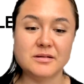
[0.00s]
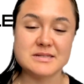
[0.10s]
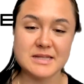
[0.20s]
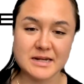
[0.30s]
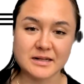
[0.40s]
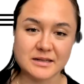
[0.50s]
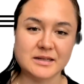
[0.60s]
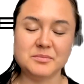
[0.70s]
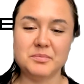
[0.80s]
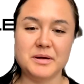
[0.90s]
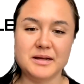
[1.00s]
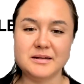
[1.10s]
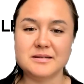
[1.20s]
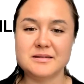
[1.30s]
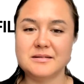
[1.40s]
aesthetically, but
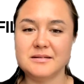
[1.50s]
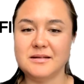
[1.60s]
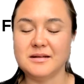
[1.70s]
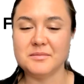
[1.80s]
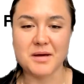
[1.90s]
in